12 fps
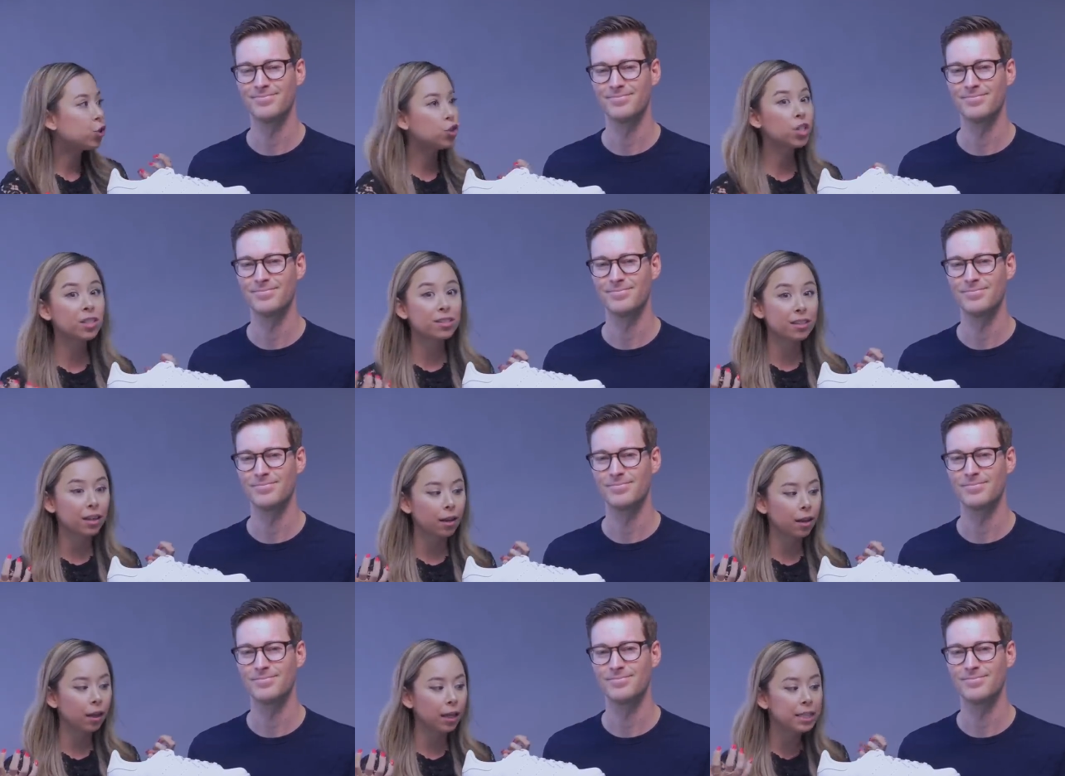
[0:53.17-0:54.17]
Speaker 1: it's just,
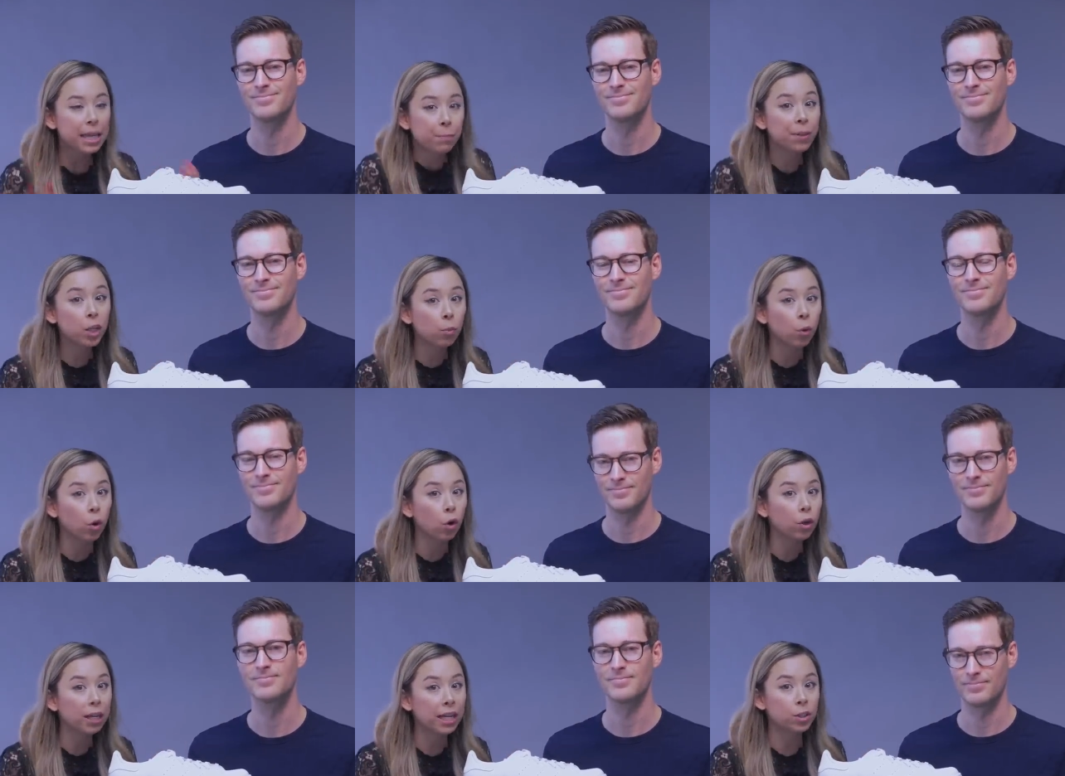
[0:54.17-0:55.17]
it's
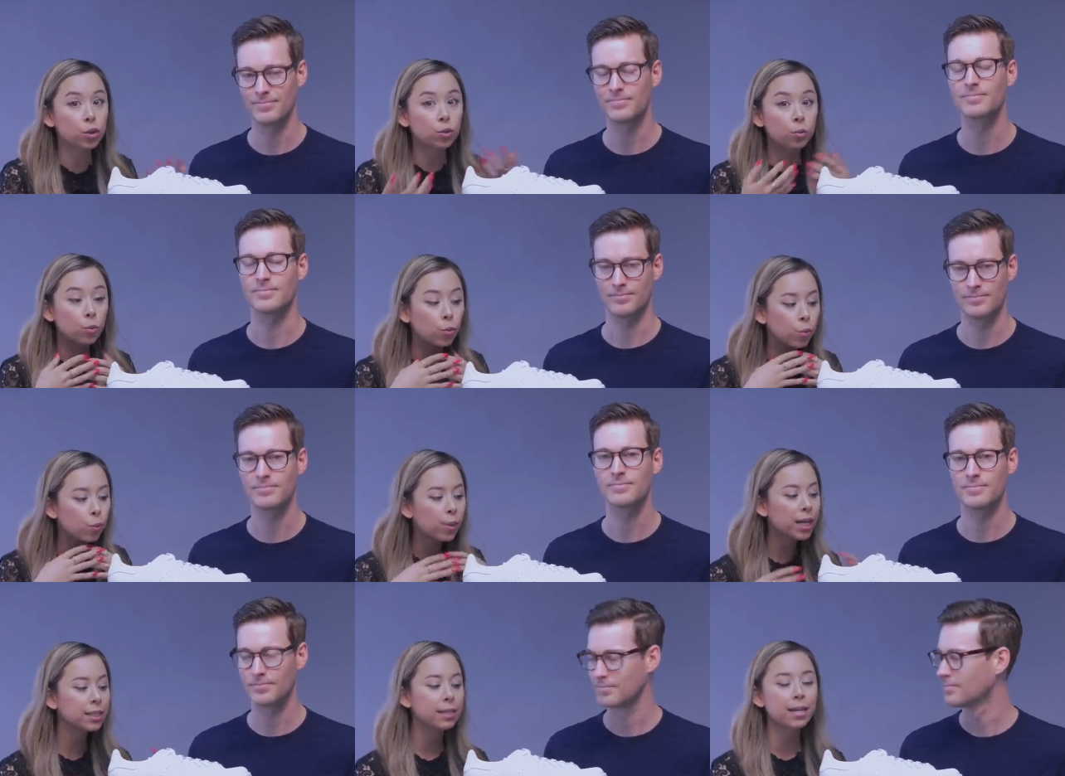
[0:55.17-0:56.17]
unbeatable. It's
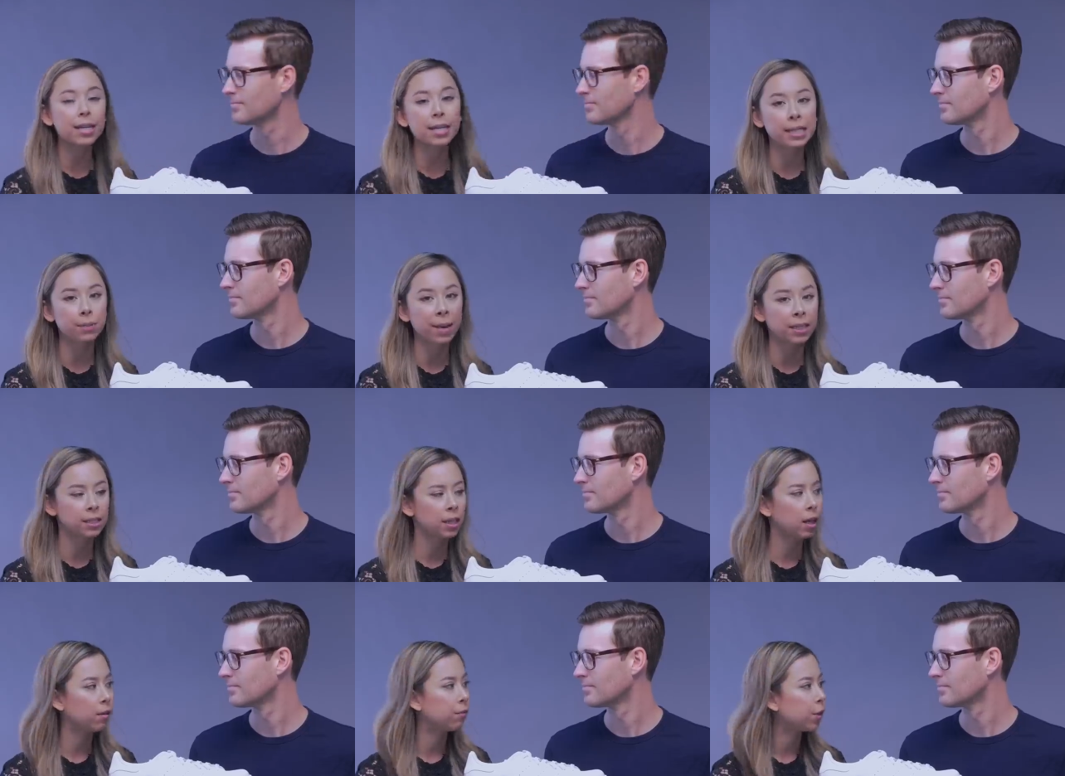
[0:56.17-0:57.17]
crazy
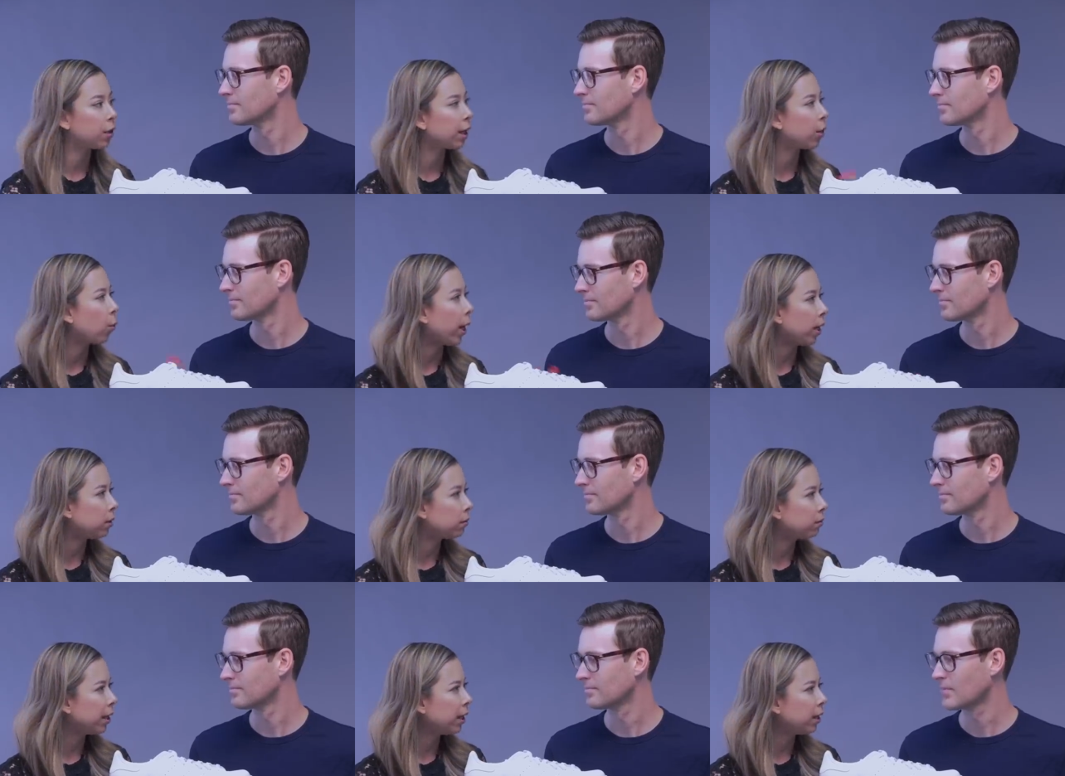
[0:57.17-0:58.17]
inexpensive. They're like, what,
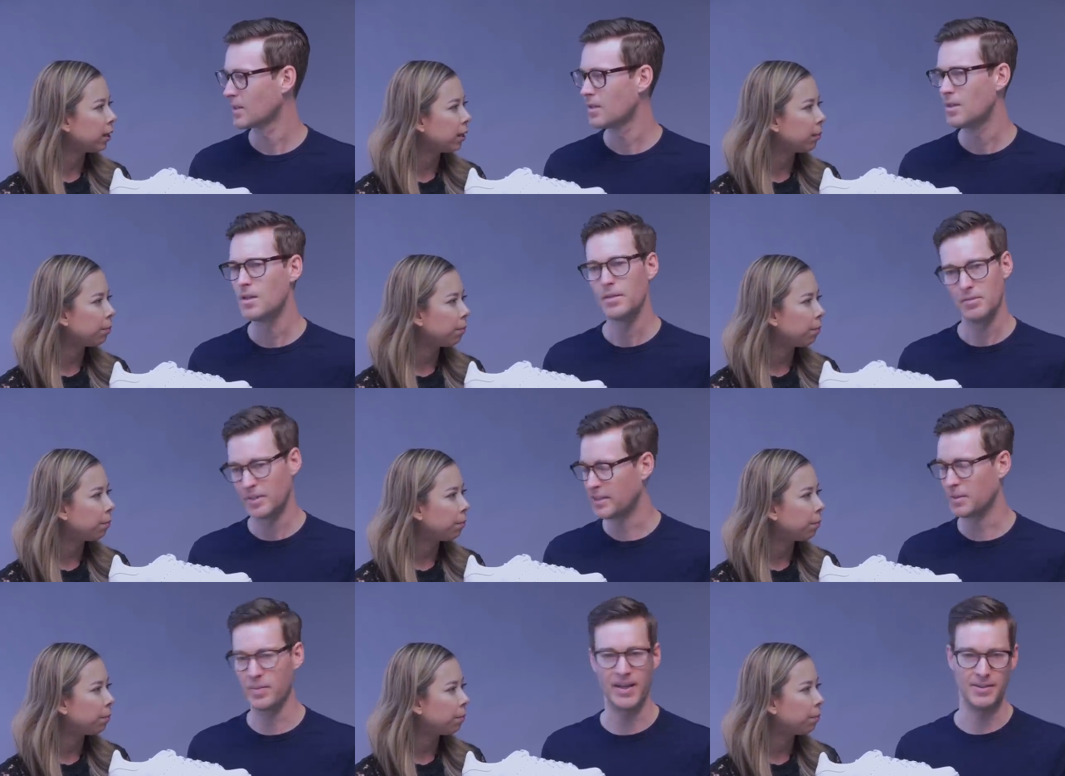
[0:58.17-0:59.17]
80
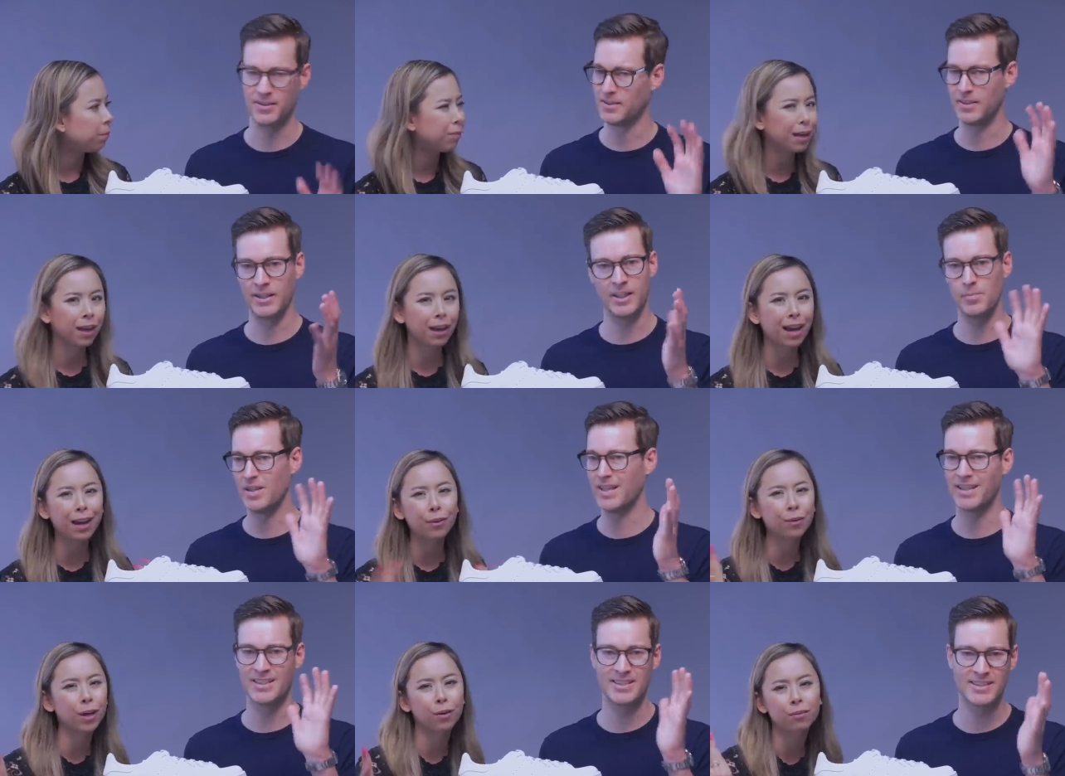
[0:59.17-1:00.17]
Speaker 2: it depends. Yeah, it could be
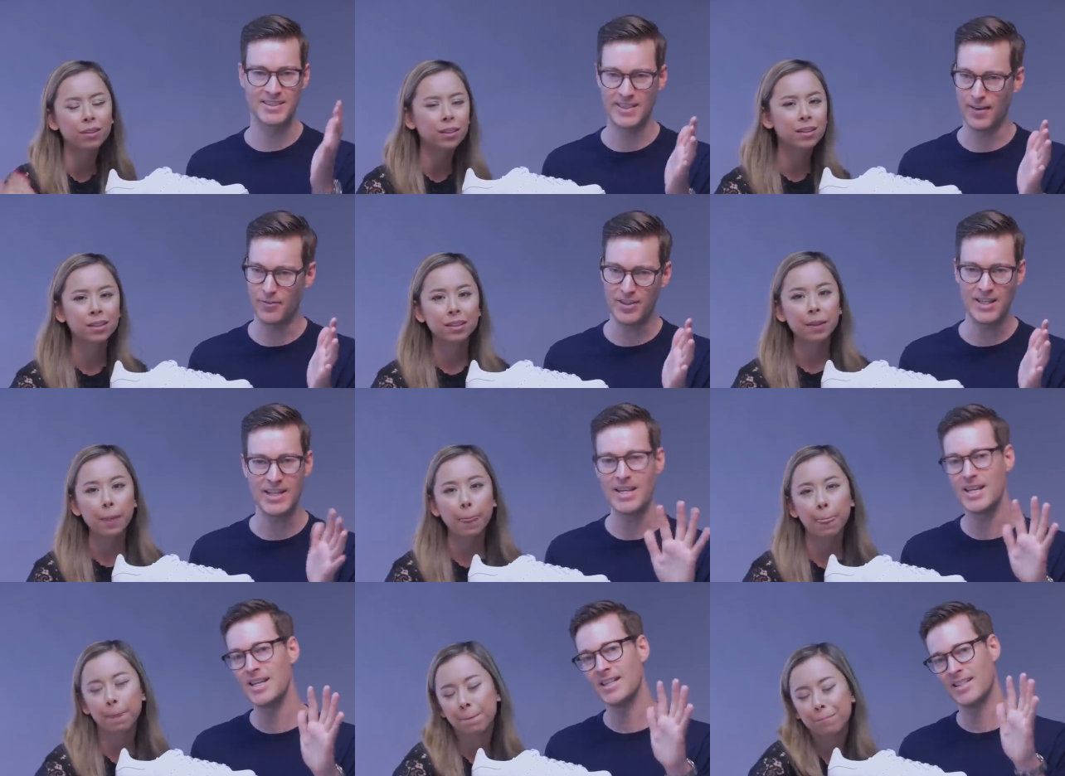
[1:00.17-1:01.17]
like know.
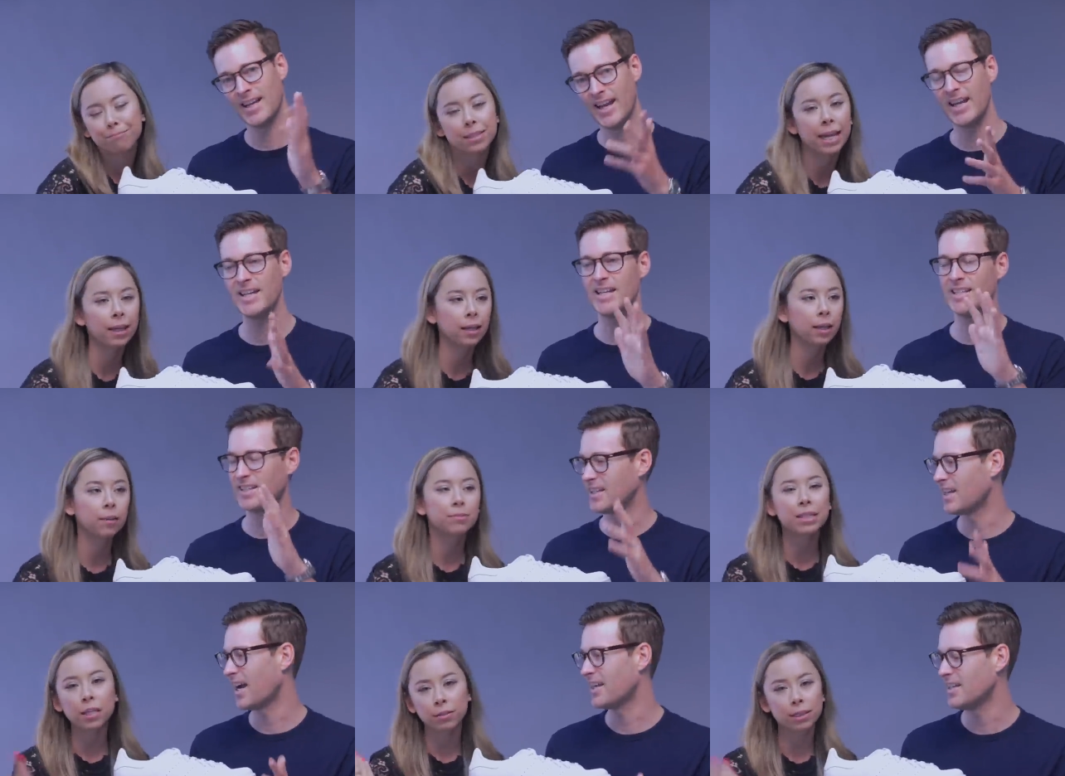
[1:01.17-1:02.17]
70 to 80, 80,
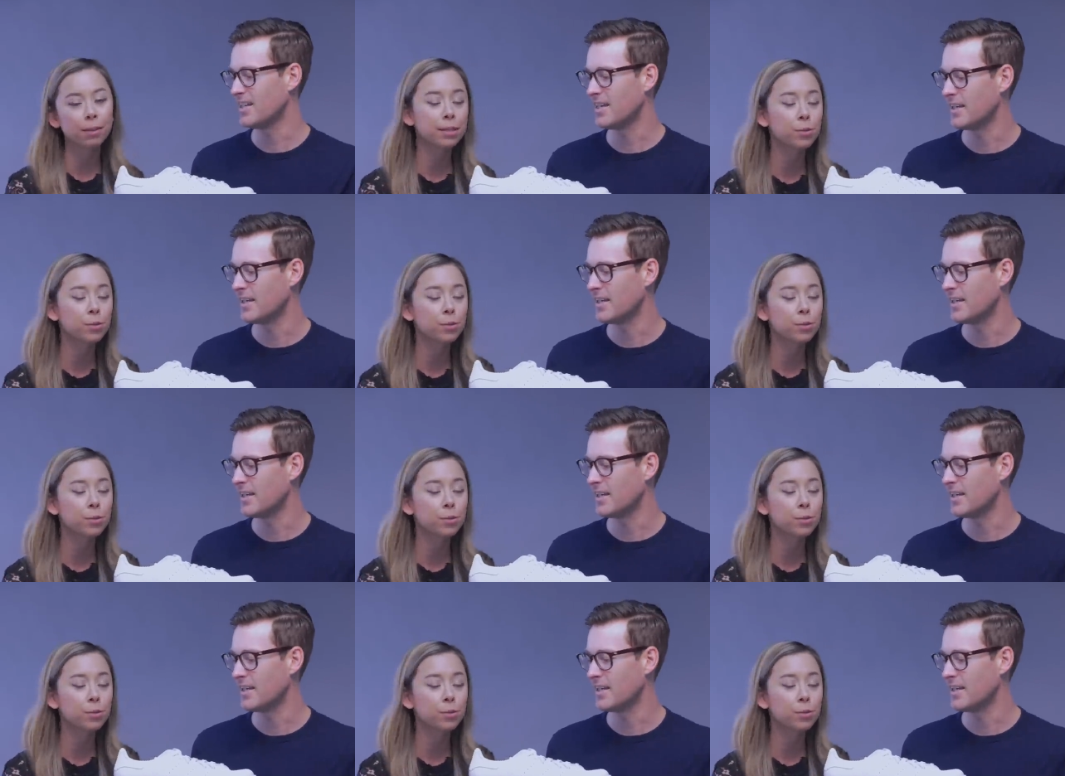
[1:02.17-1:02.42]
to 90.